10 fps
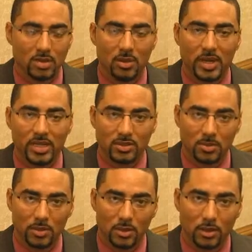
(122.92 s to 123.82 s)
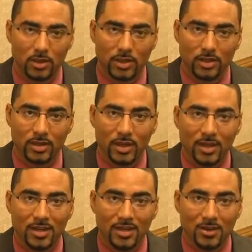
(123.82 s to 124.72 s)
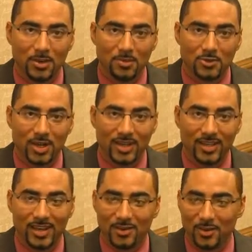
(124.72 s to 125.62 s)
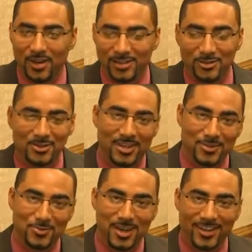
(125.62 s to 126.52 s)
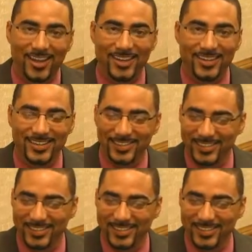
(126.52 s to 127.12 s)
play basketball and try to get out there and exercise when I can.